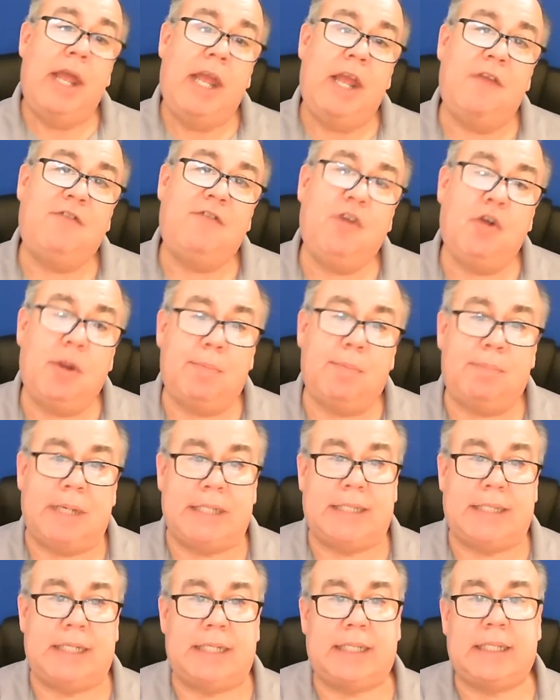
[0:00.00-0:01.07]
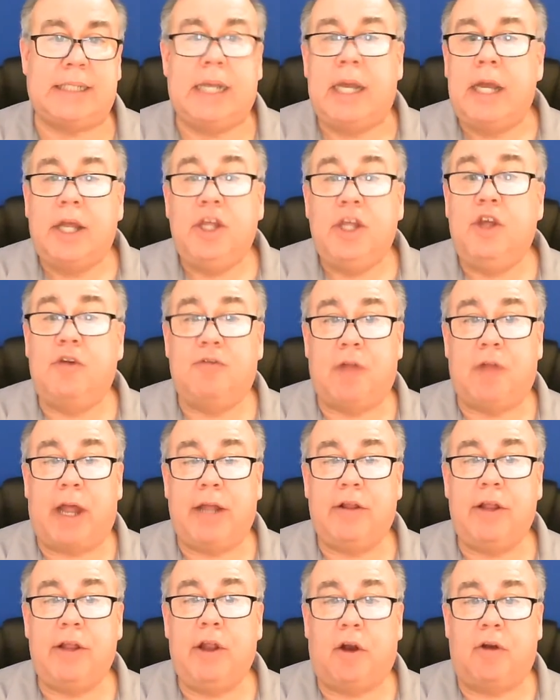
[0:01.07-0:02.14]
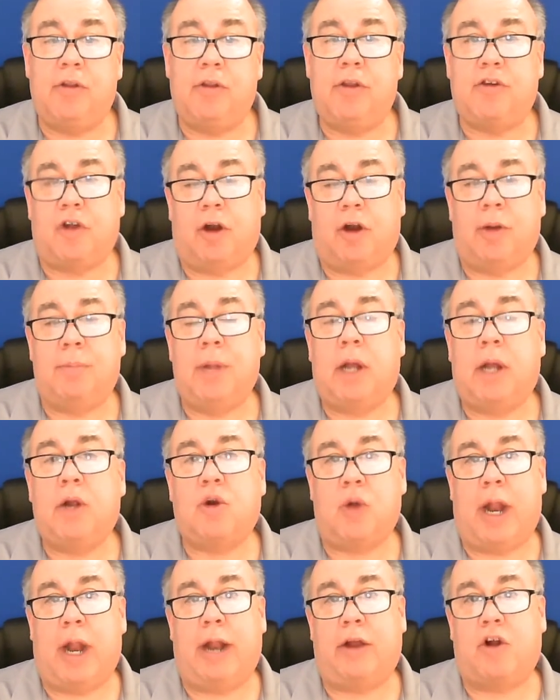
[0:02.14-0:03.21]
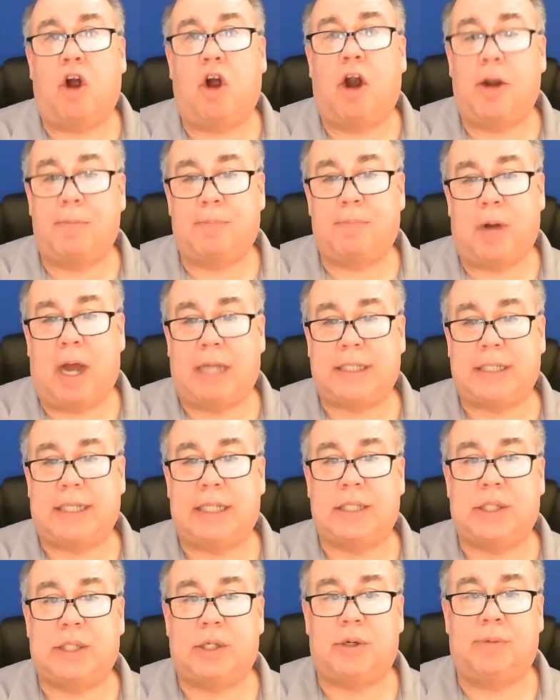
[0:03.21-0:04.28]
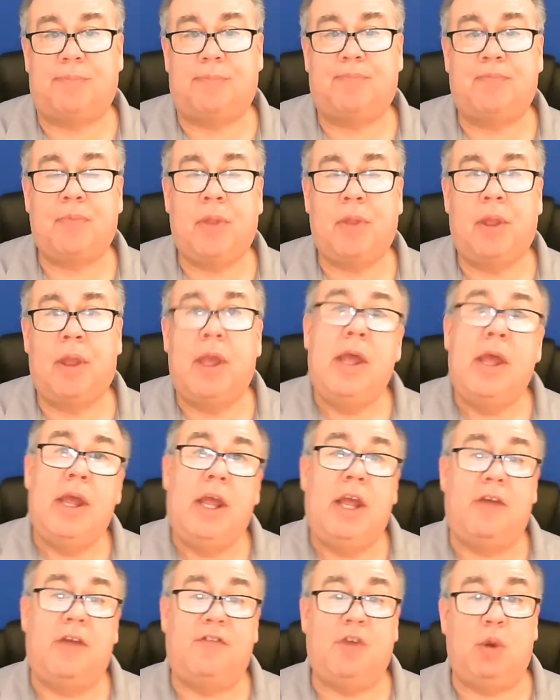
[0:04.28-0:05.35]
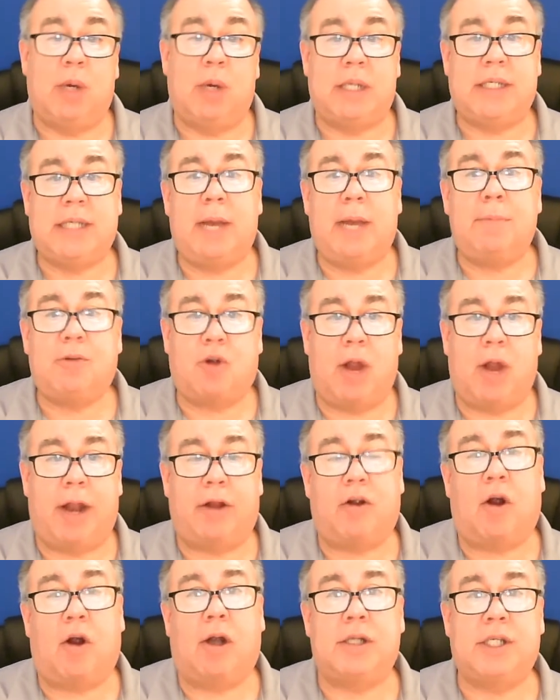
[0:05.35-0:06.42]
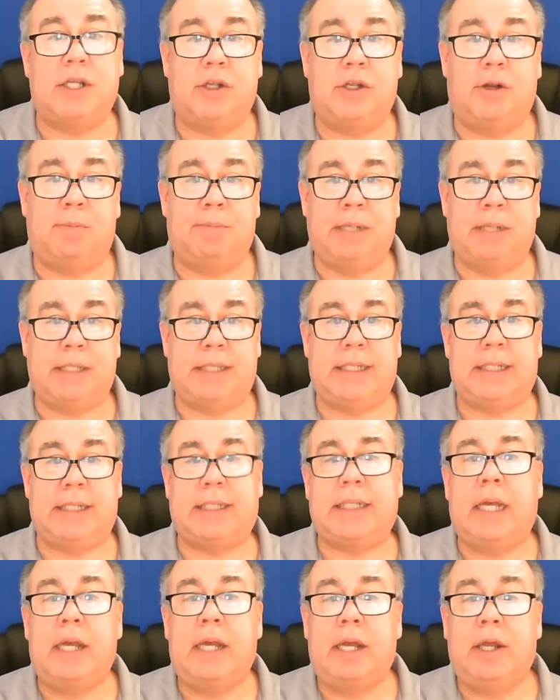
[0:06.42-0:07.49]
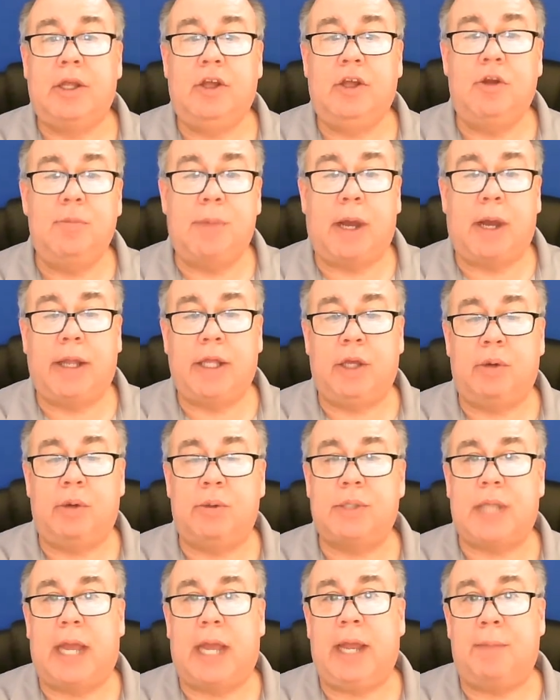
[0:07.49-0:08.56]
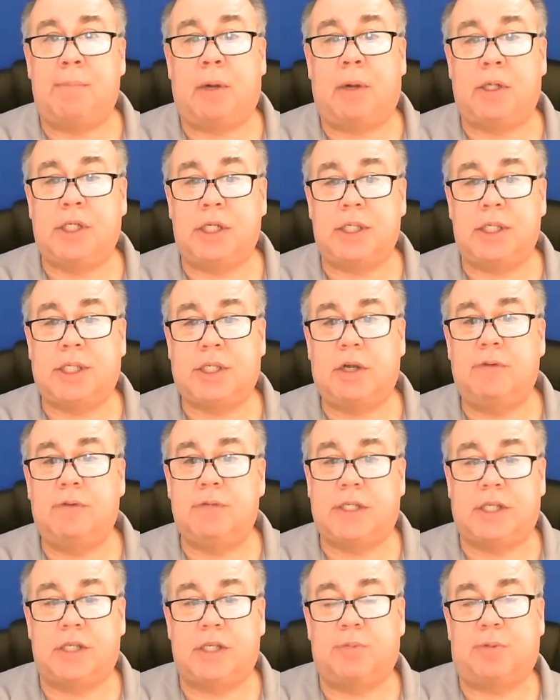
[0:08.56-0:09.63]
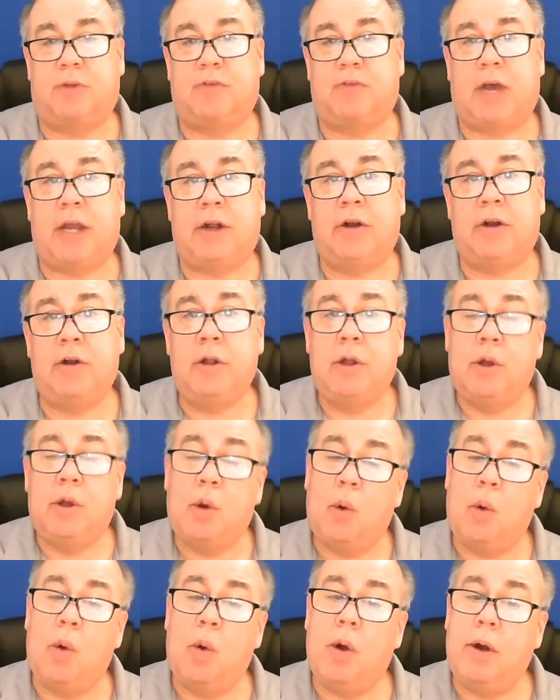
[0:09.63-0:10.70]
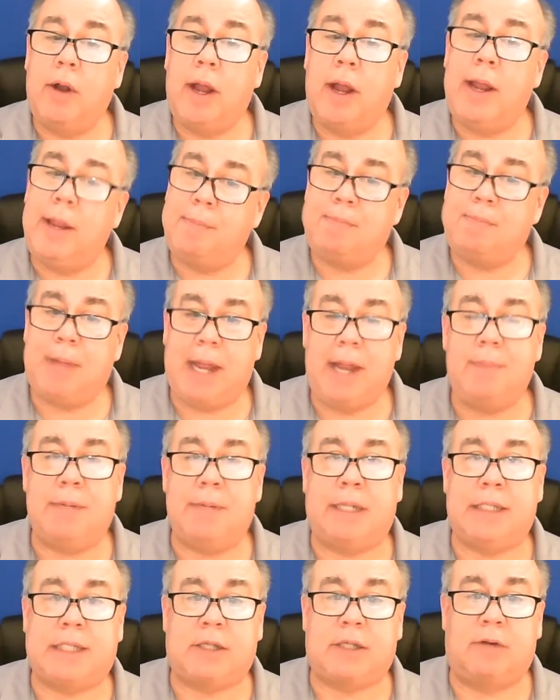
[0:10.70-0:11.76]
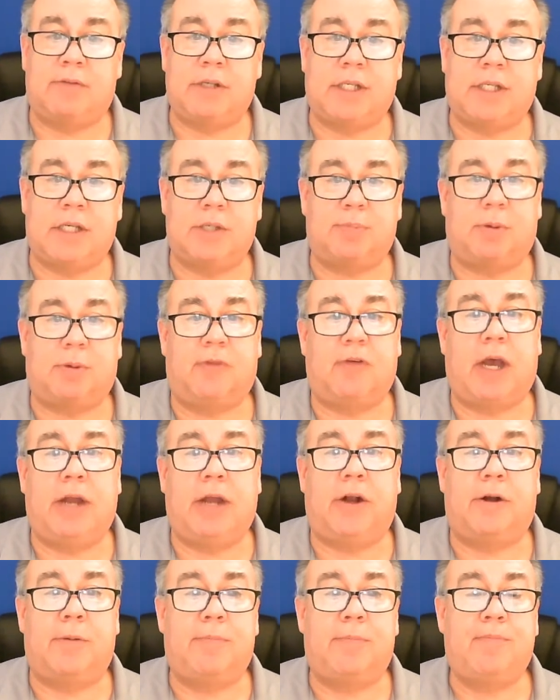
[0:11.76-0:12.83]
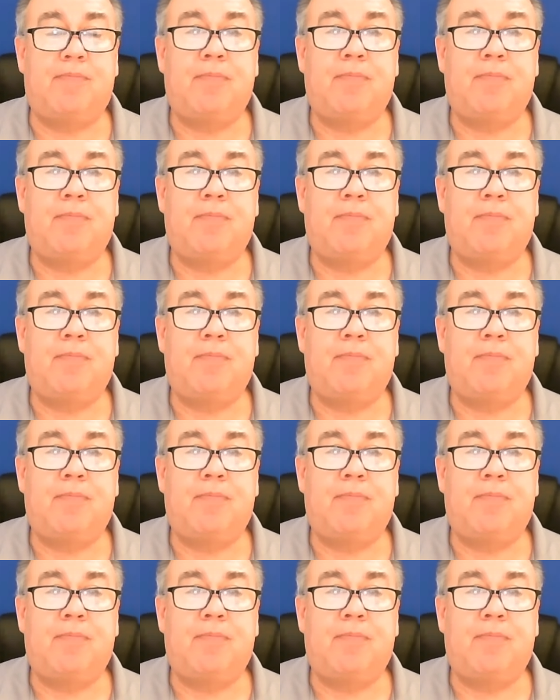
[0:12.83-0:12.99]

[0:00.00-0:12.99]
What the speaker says: If you're in business, you've likely heard the term credit card processor. If you accept credit cards in your business, you might use a merchant services provider or a payment services provider.